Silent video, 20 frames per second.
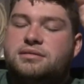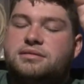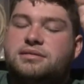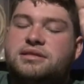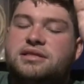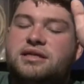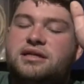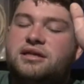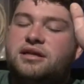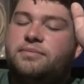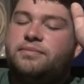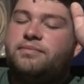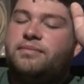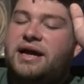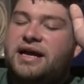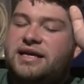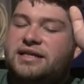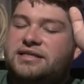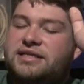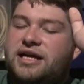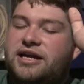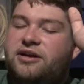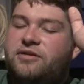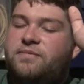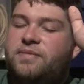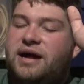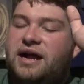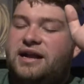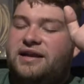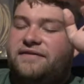till my entire
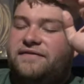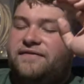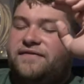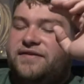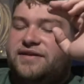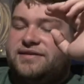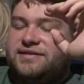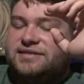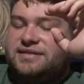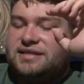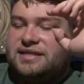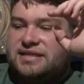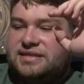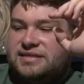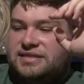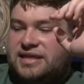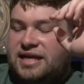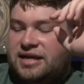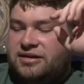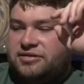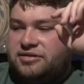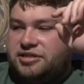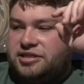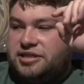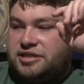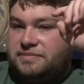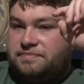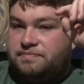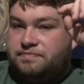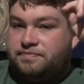body feels this
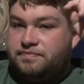energy.